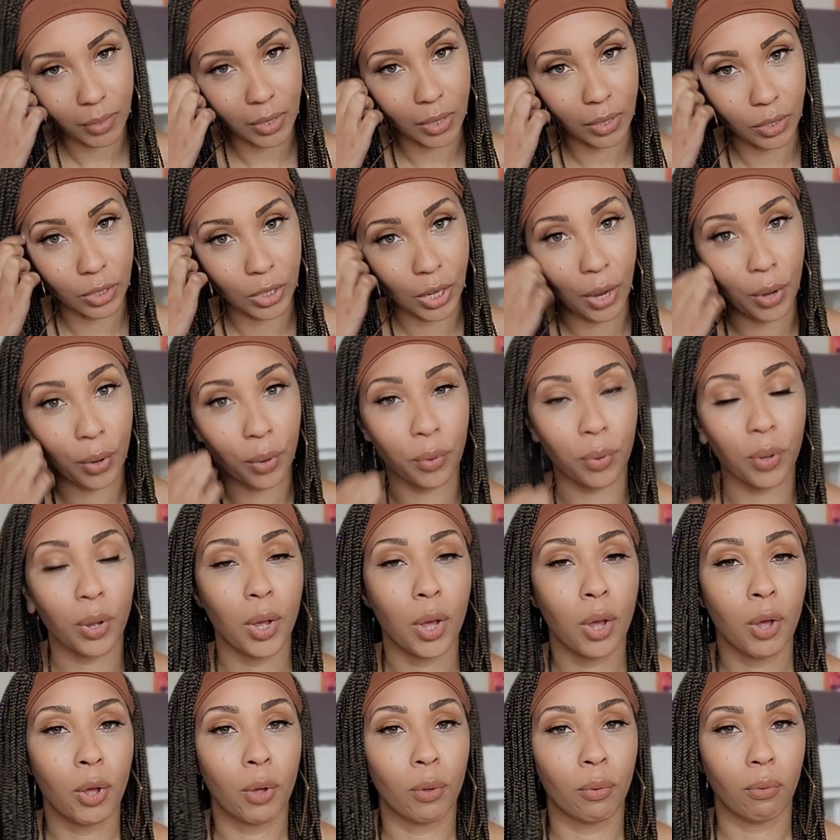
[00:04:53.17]
So,
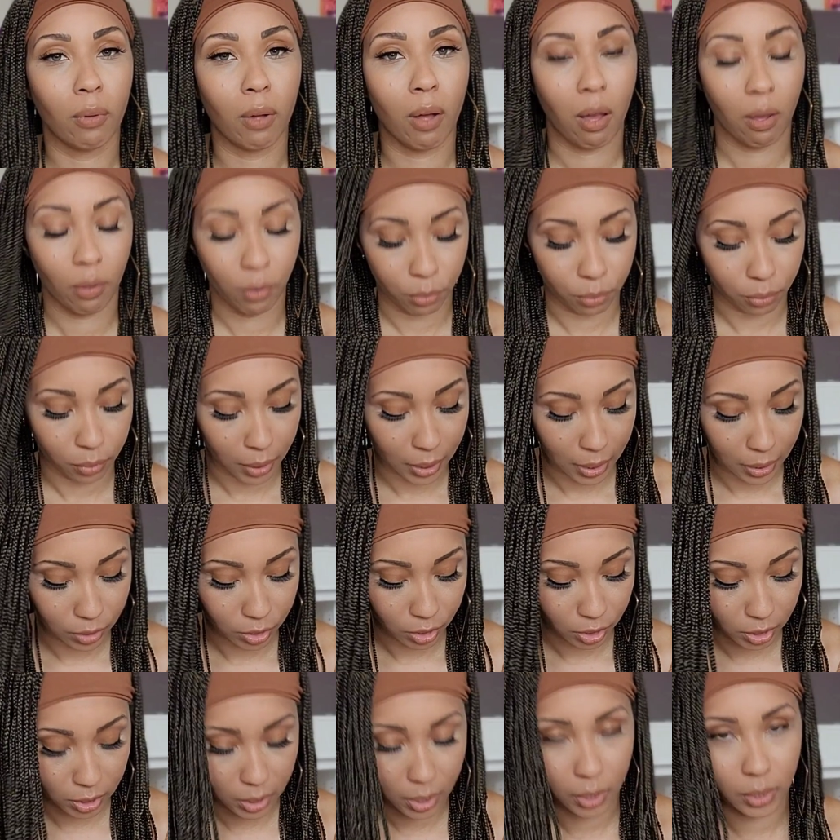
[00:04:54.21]
oh, I
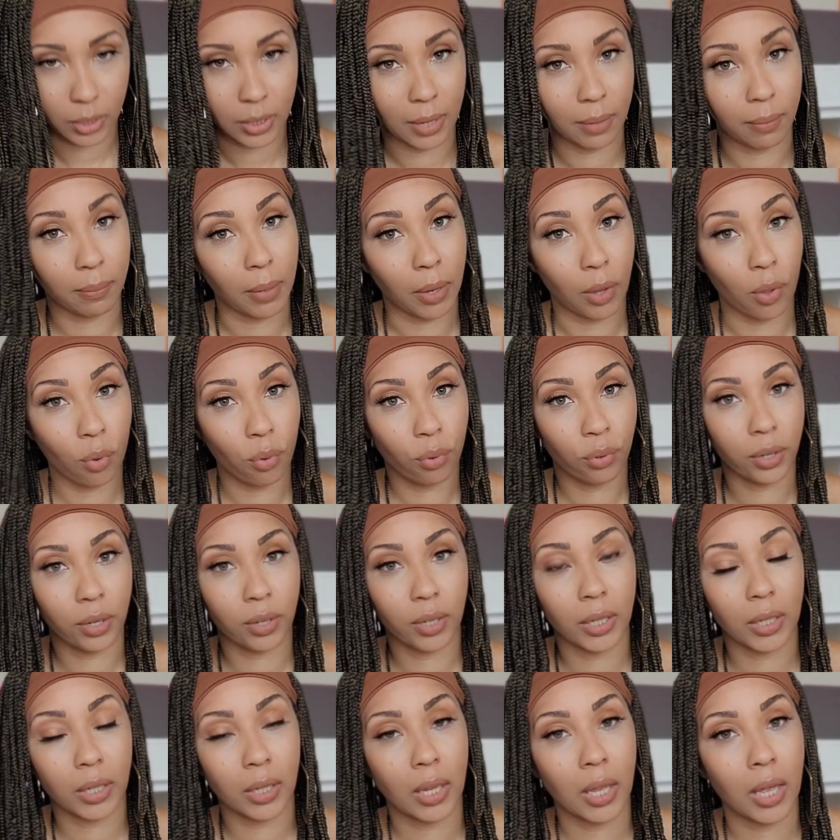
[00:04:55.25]
just knocked out my whole
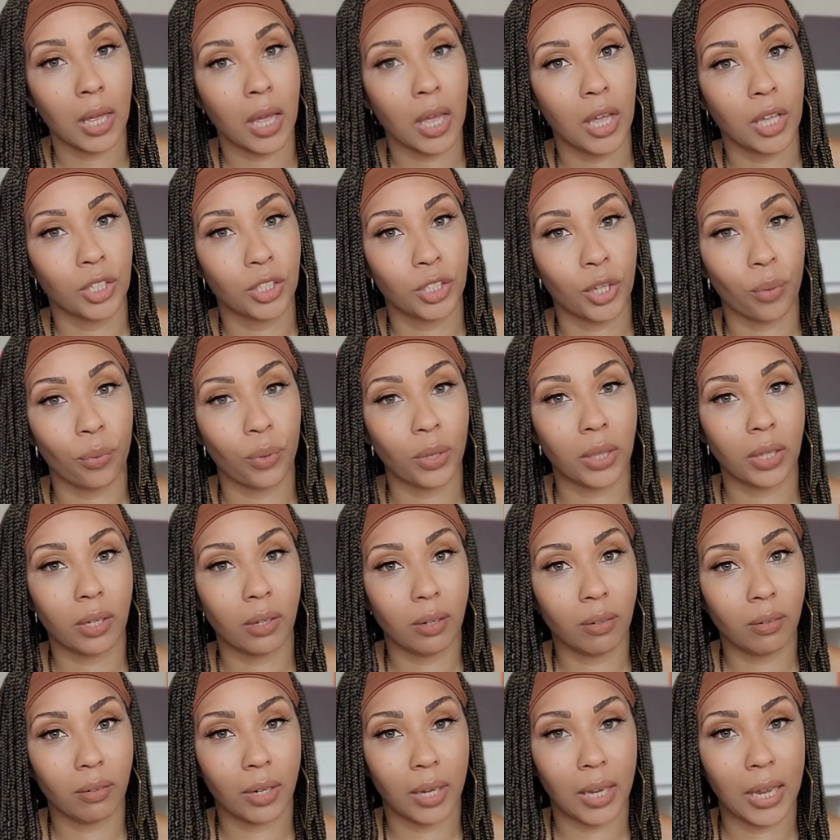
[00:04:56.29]
earring. So, with
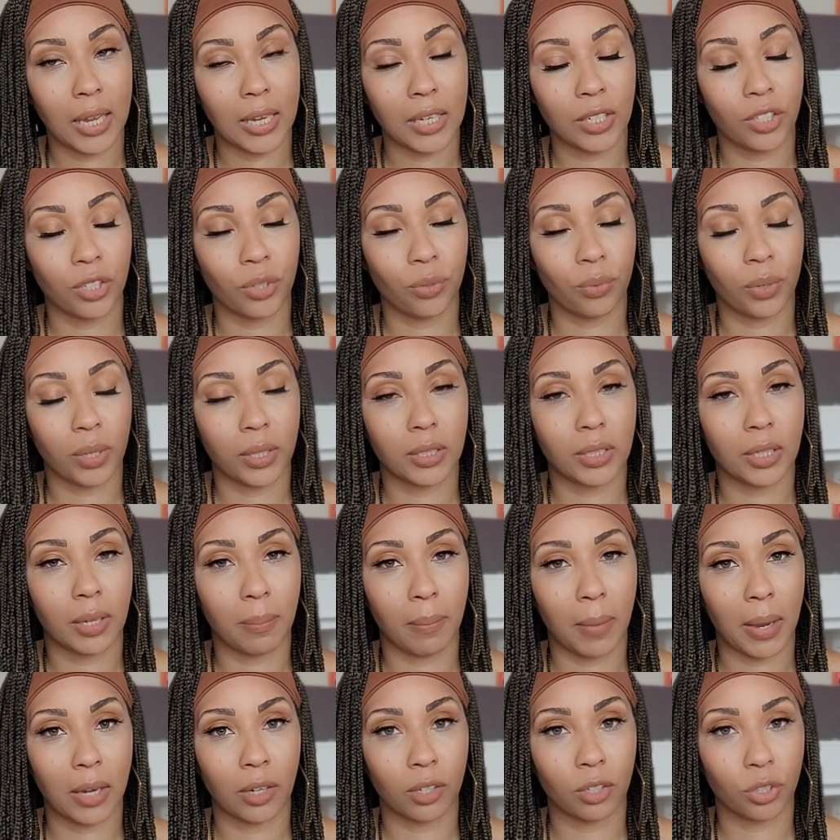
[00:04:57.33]
little kids, you want to
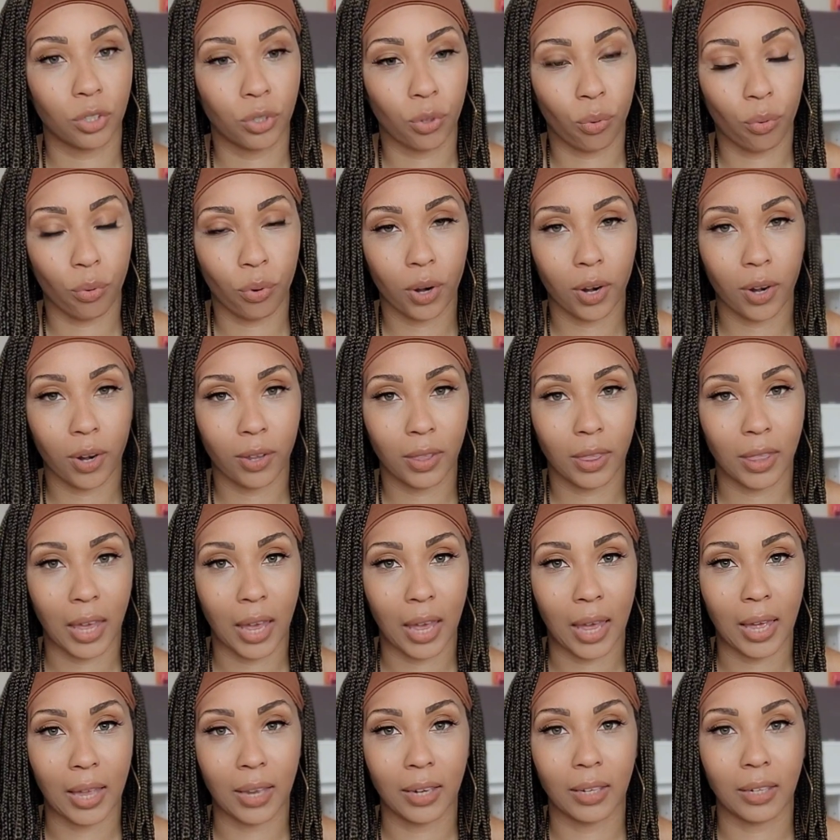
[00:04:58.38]
make sure
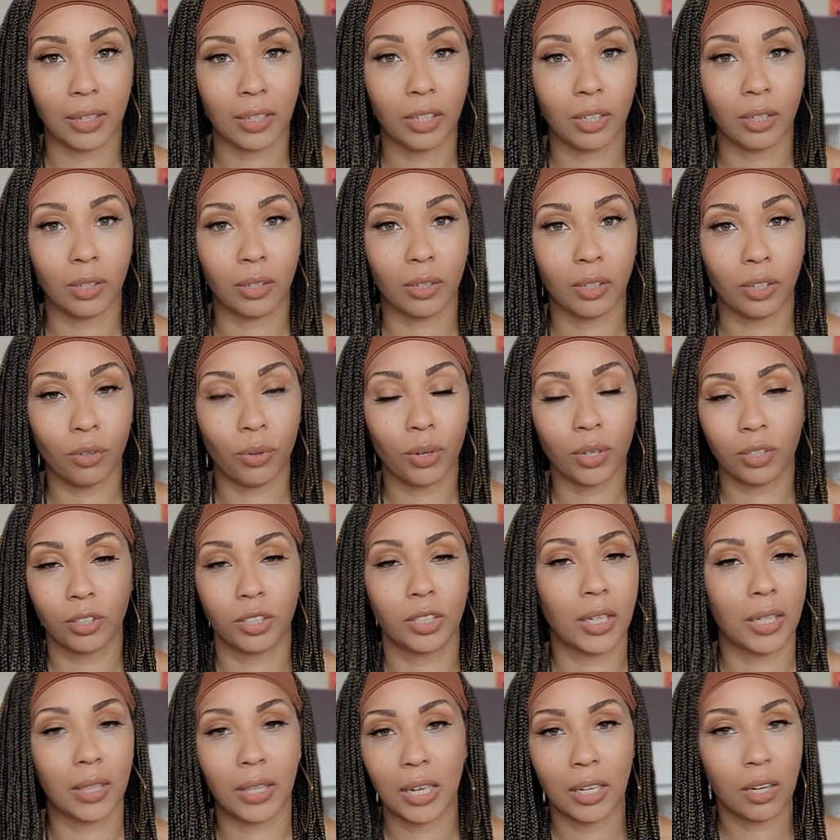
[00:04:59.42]
that you
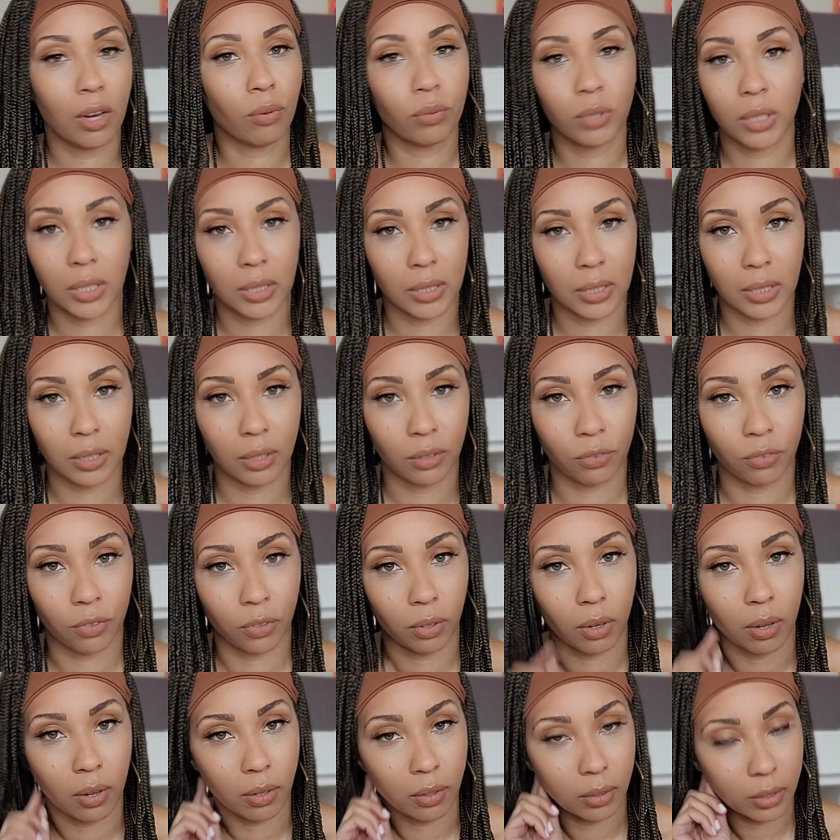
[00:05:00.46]
understand they don't sit still for
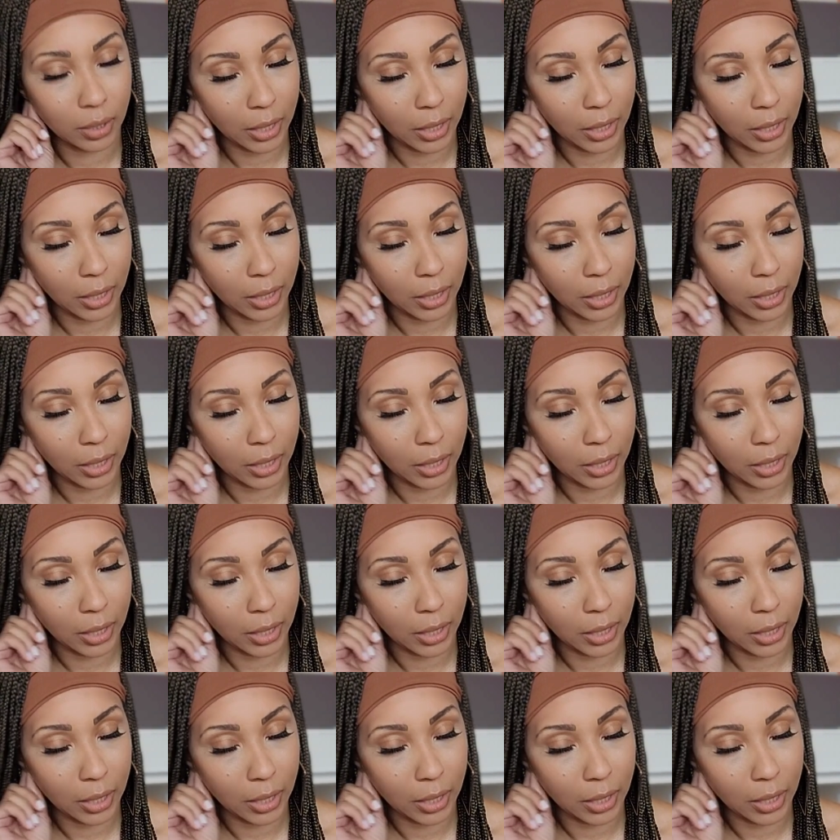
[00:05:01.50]
long.